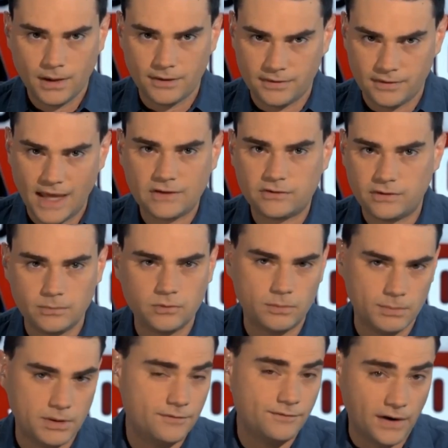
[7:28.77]
I think that
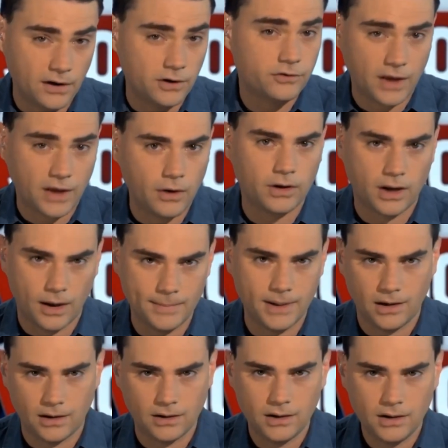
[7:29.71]
seems to me the fairest
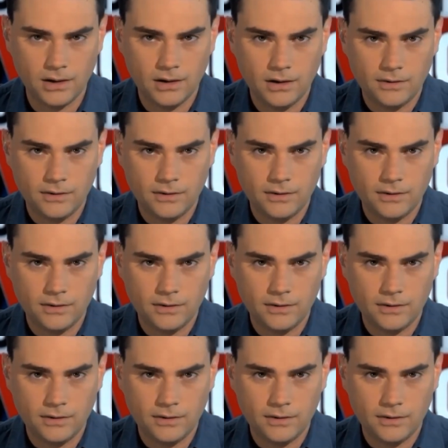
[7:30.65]
outcome here.